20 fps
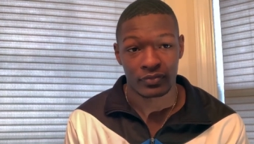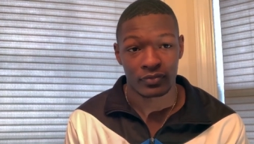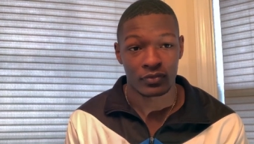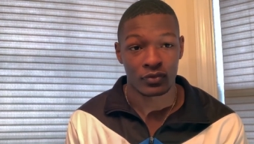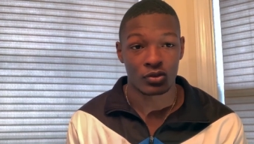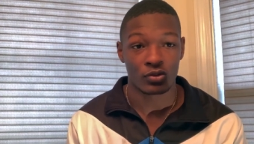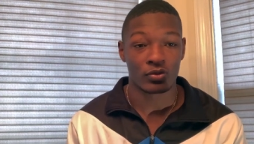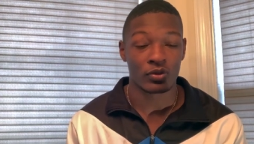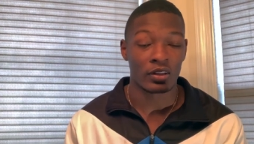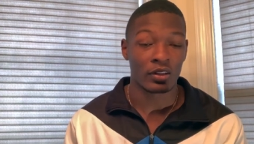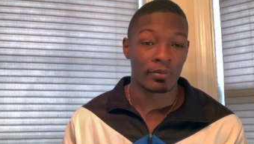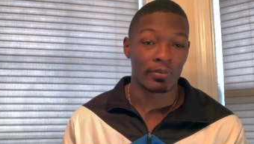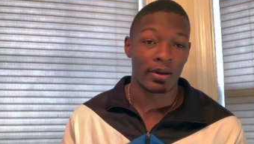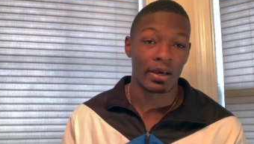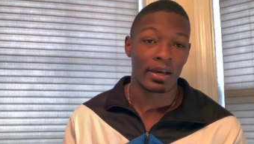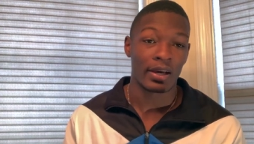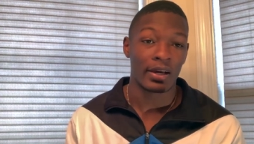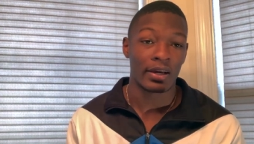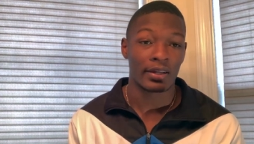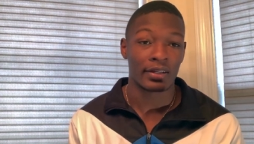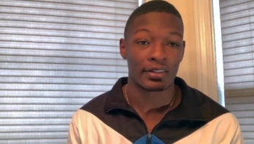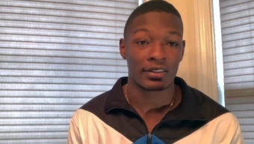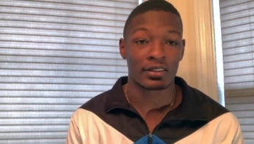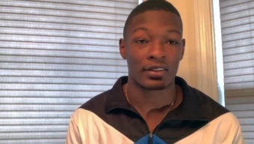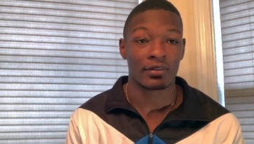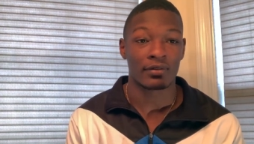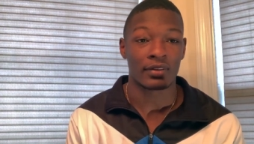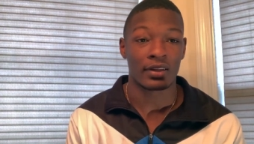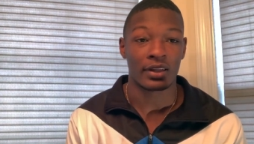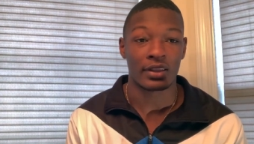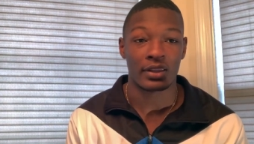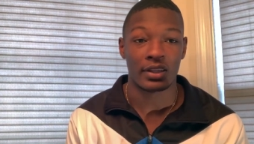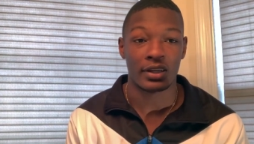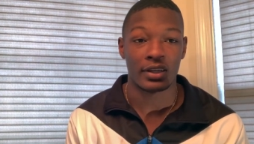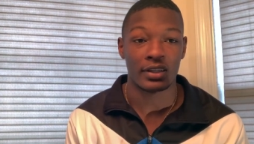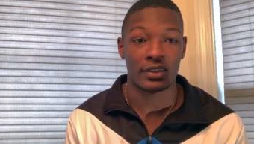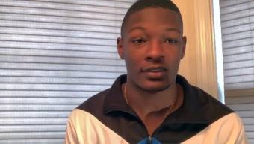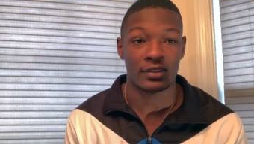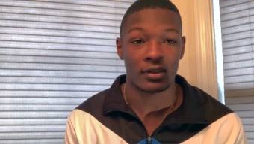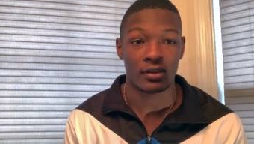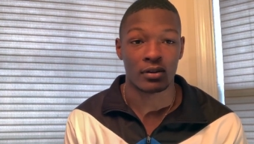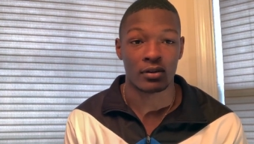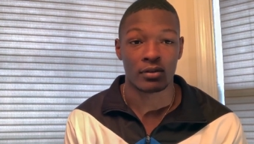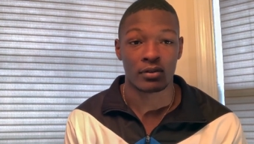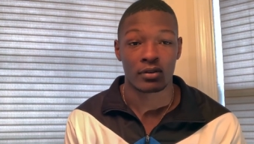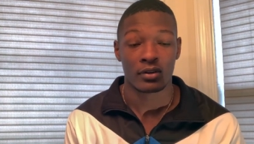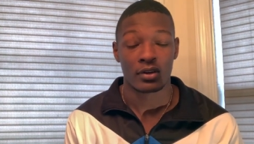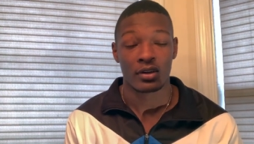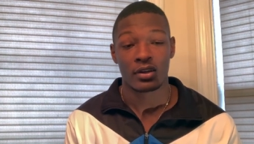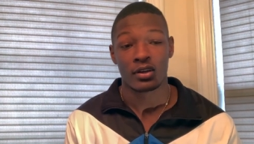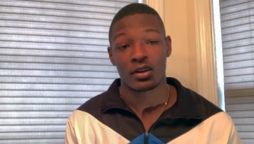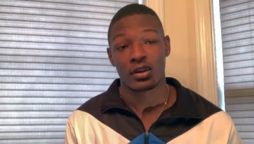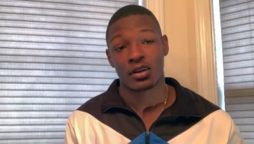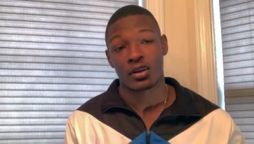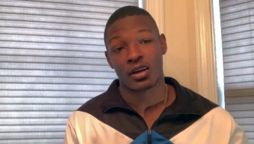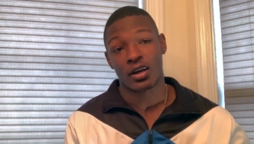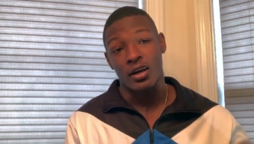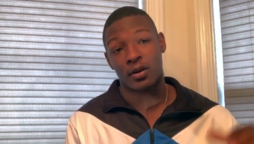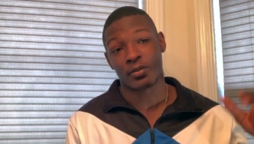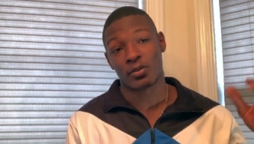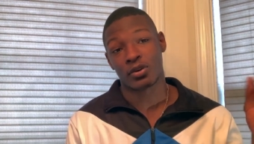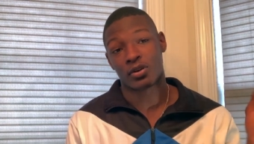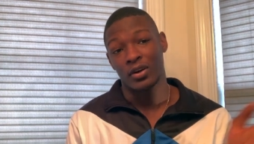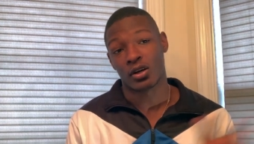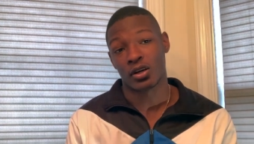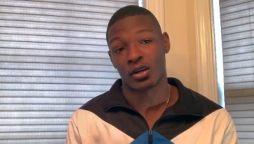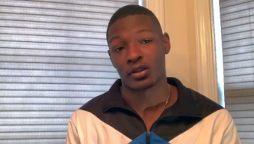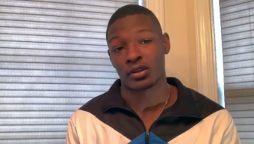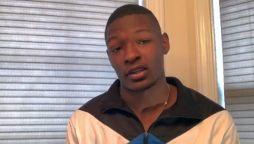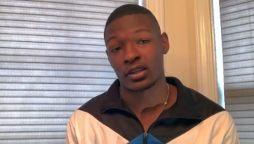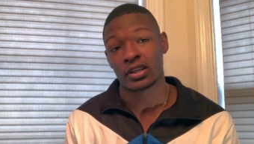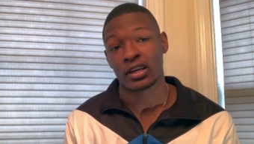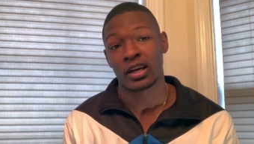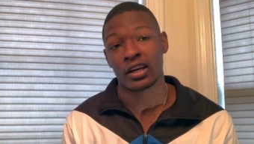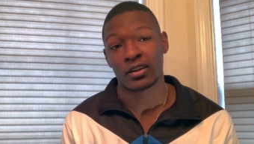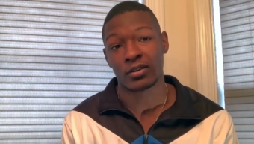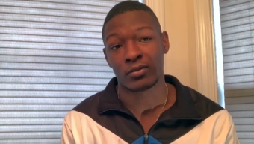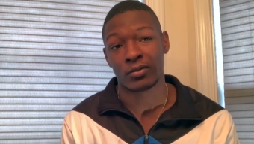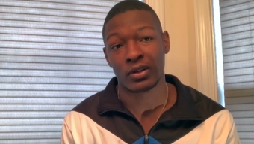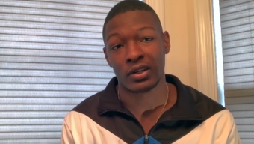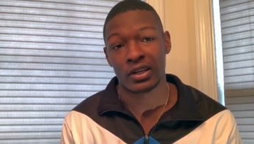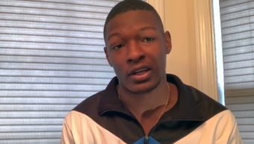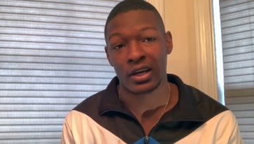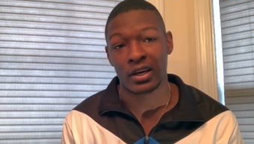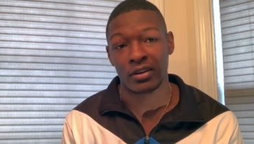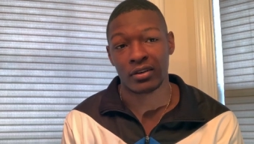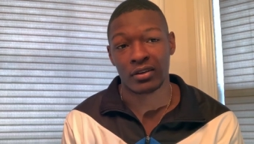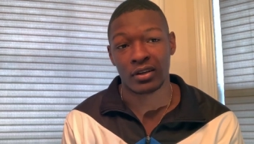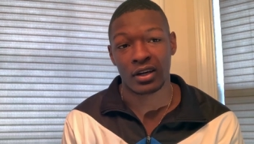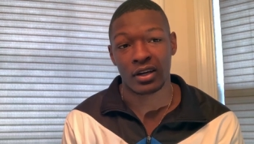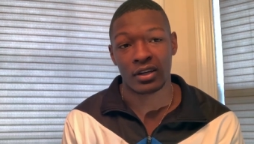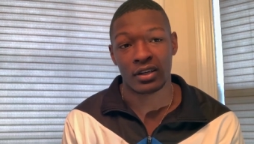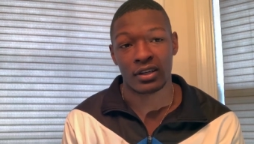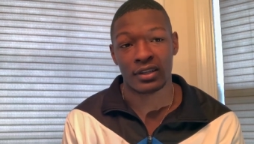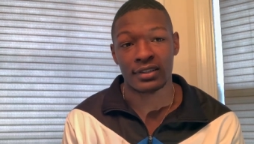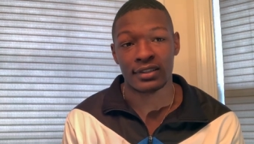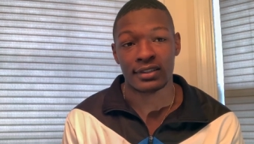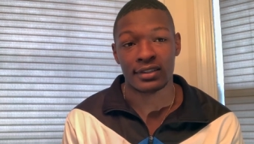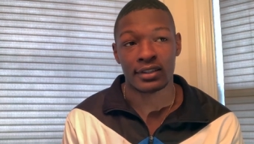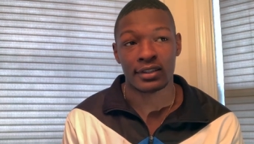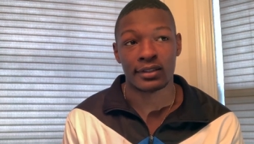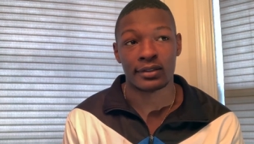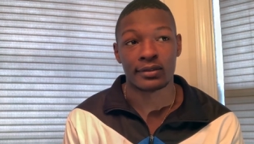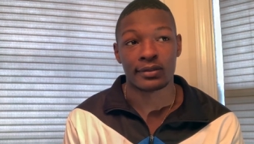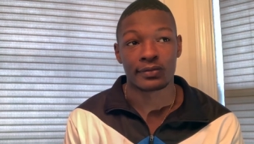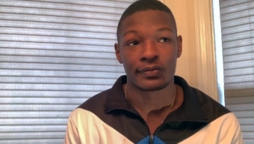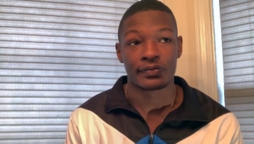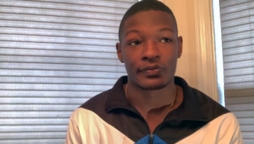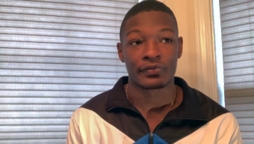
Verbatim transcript: was really bad and stuff like that. So I'm gonna, give y'all the rundown on all that stuff.